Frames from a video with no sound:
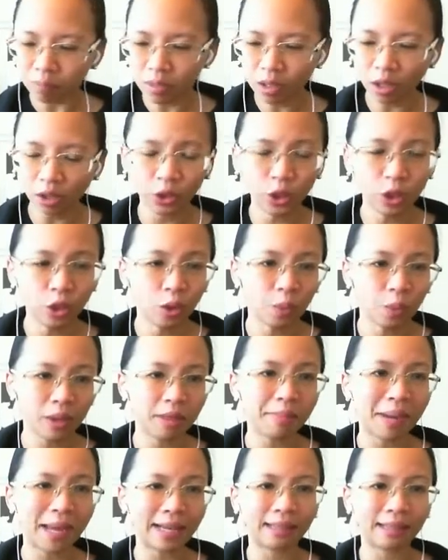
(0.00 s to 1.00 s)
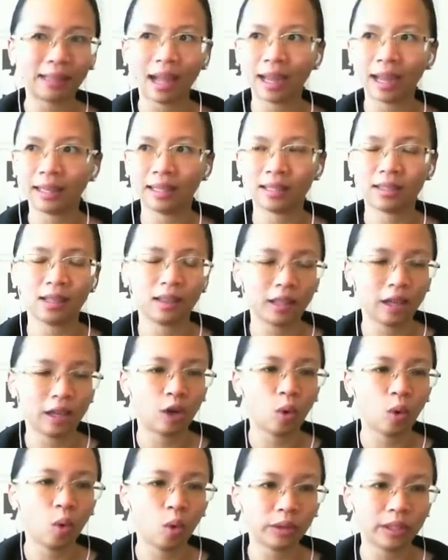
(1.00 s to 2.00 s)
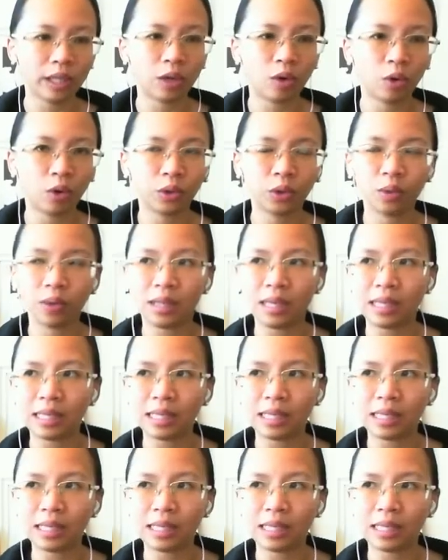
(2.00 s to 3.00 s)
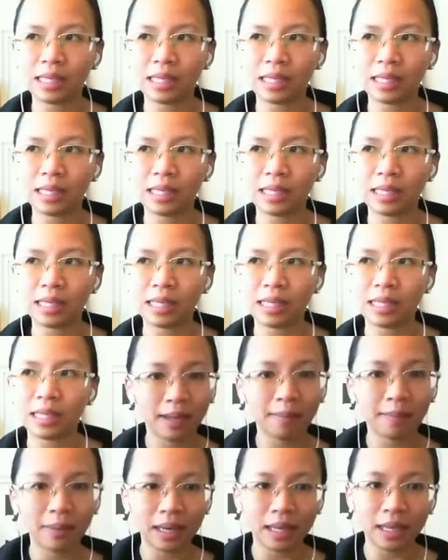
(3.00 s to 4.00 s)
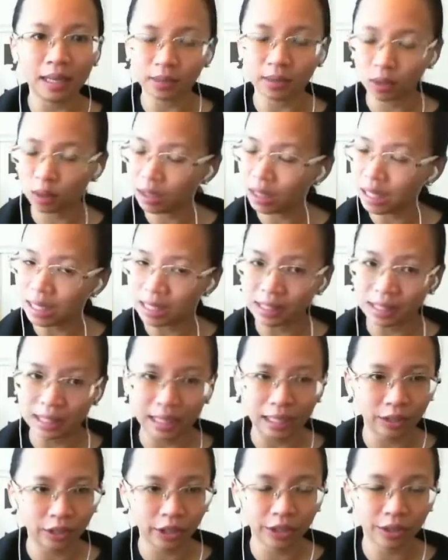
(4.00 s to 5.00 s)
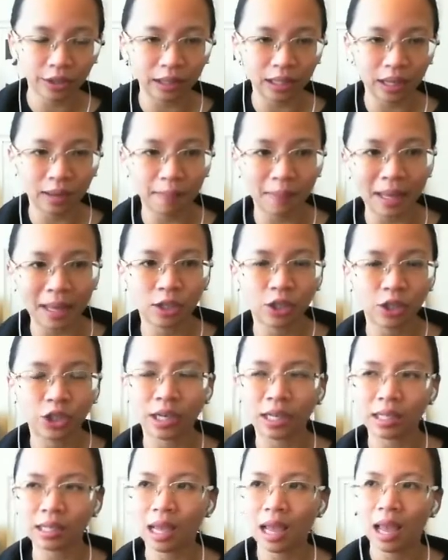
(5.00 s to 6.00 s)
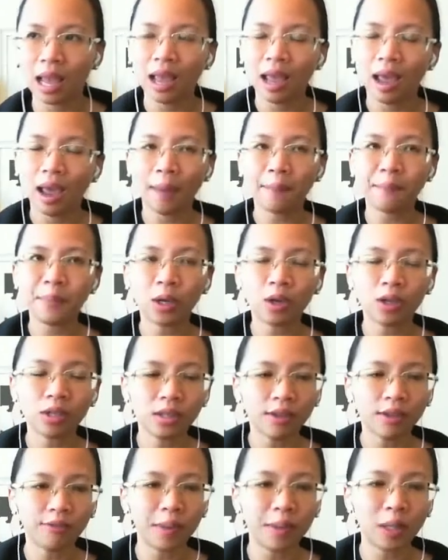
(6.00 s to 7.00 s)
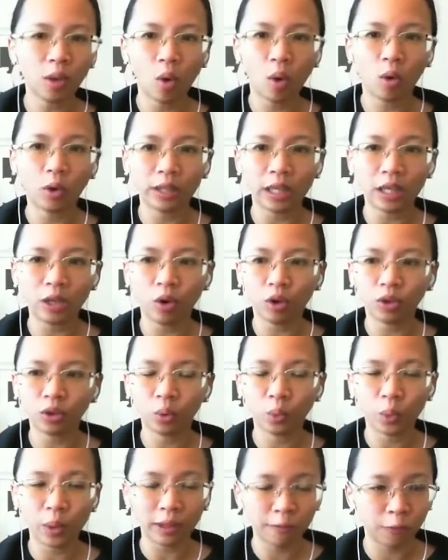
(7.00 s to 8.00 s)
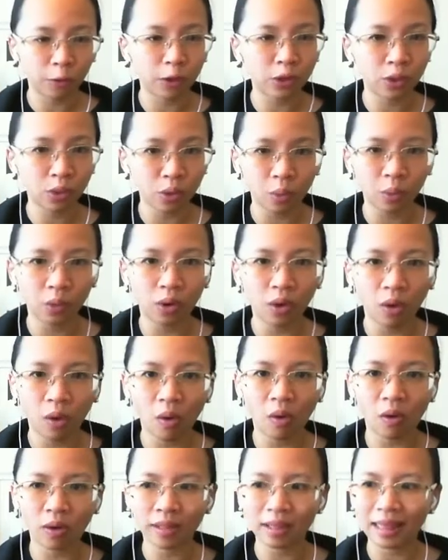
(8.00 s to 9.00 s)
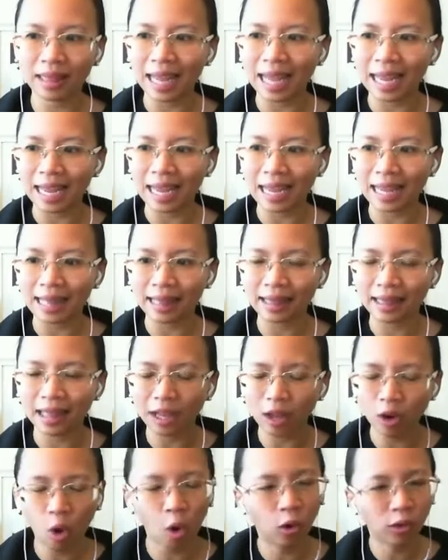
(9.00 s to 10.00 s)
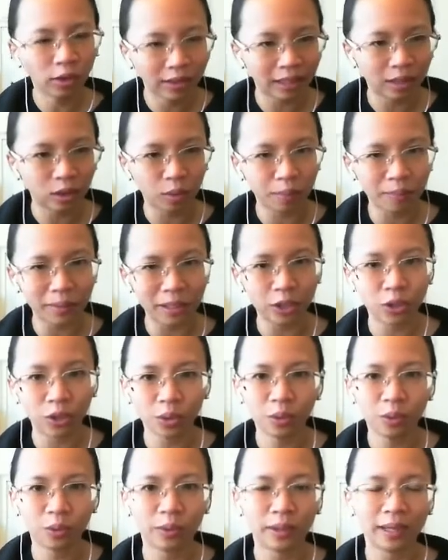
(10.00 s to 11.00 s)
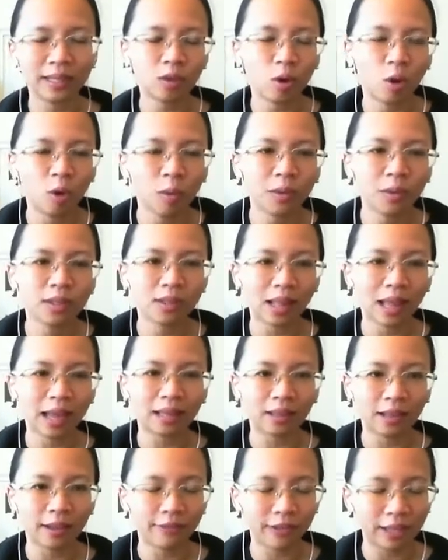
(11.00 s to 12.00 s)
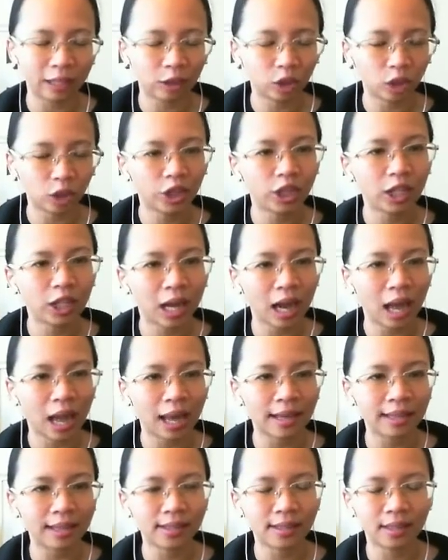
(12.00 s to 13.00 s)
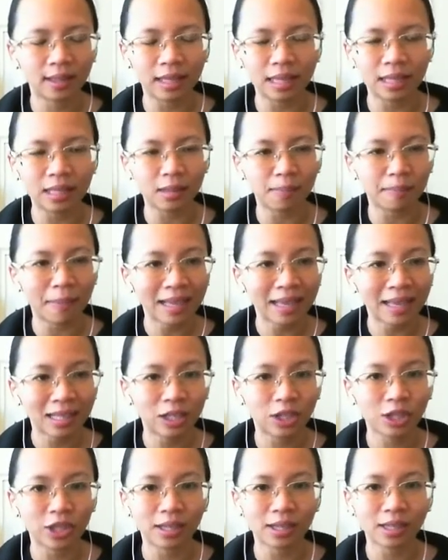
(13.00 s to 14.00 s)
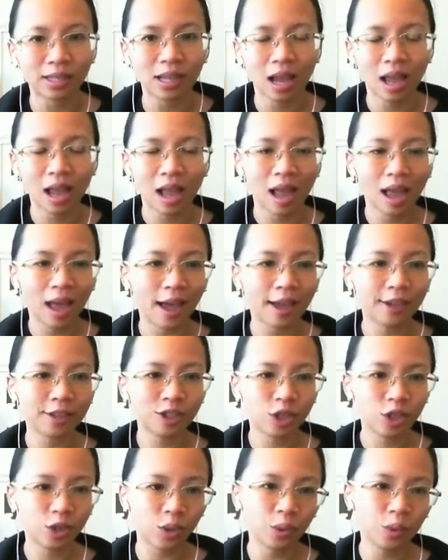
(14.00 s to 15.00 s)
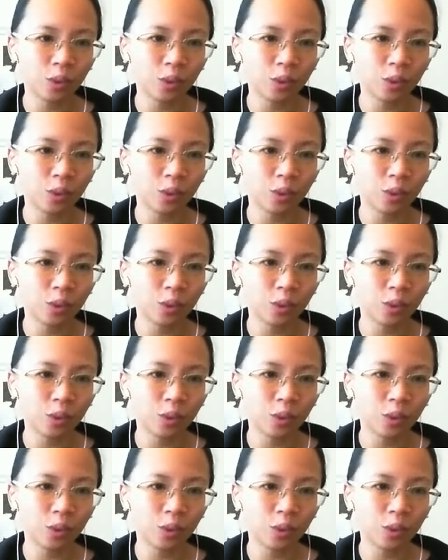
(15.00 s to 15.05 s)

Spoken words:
with my clients, that they are holding on to these limiting beliefs, these inner critic messages. And because they've been holding on to it for so long, they hold it to be true. It's almost like they've internalized these messages as true.